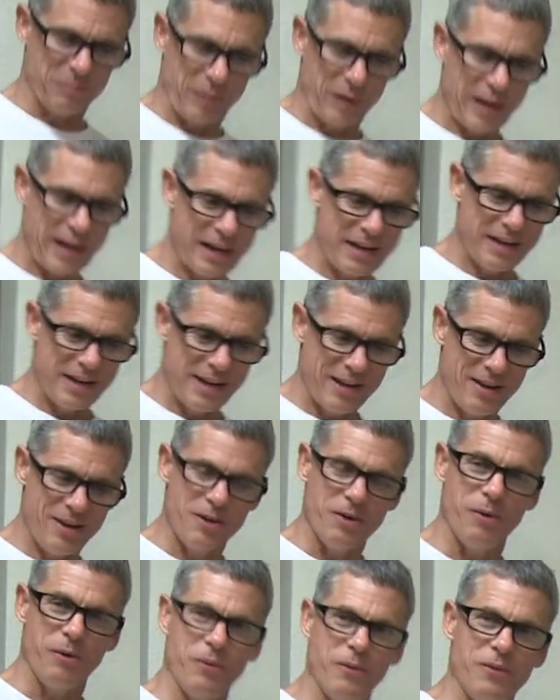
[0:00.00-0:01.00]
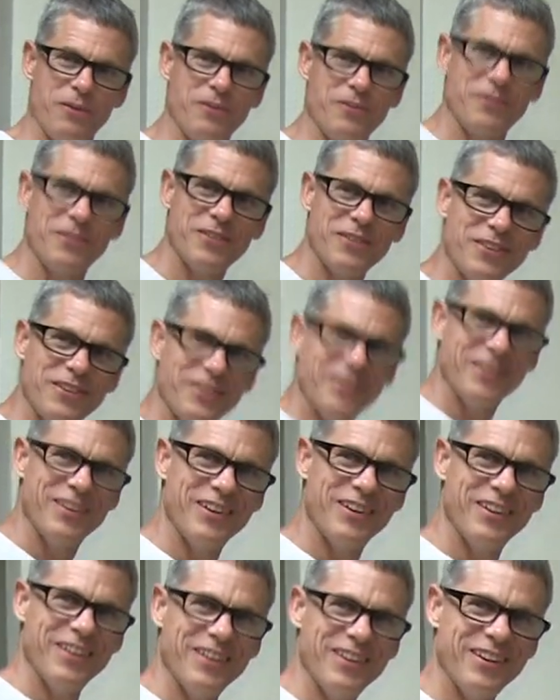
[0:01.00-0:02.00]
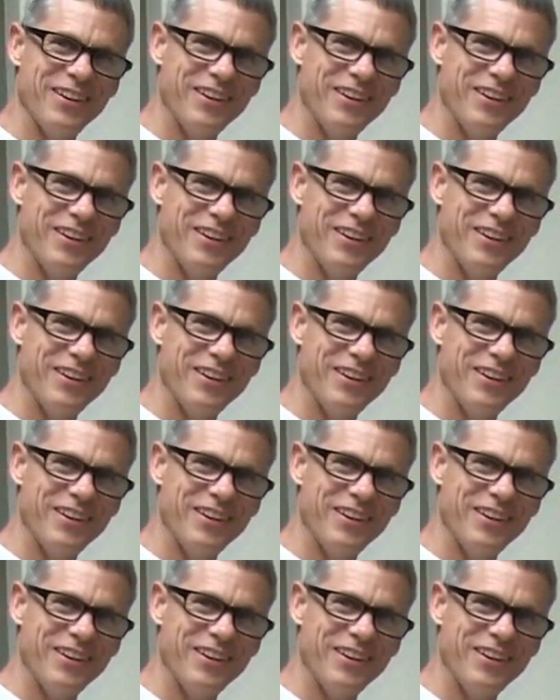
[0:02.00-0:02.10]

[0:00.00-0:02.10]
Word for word: brand new. It does. I would